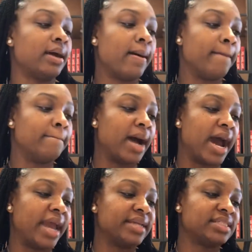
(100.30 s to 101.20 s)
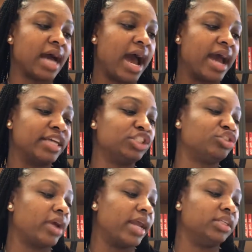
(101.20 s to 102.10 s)
Mind's Eye
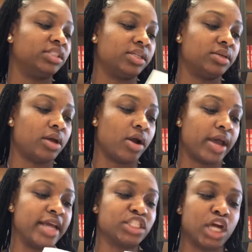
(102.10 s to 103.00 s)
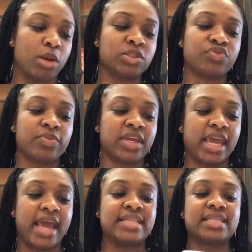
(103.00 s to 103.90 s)
Strategy, okay? Terms from the
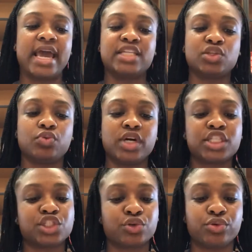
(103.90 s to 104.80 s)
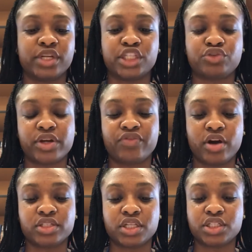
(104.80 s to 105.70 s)
case, Hazelwood School District
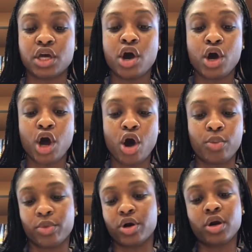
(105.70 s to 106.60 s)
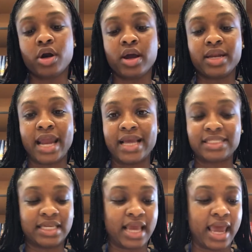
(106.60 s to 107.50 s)
versus Comer,
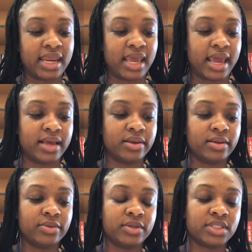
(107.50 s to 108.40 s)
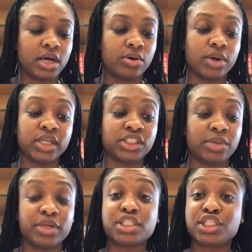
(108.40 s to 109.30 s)
1988. So it should
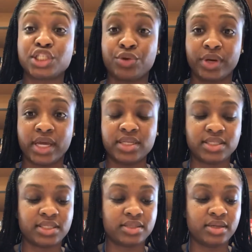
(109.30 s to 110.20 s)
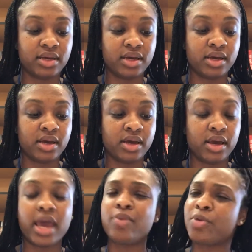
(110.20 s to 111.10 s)
be students,
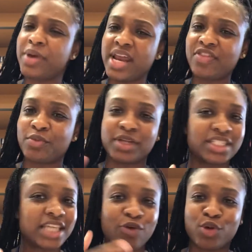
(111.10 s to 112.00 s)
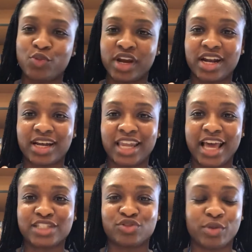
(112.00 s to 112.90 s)
and repeat after me just like we would in the
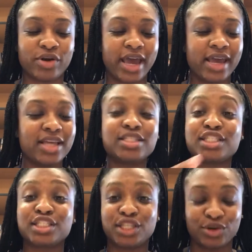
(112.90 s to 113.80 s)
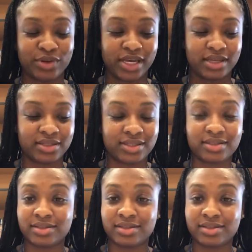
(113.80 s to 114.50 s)
classroom, okay? Students,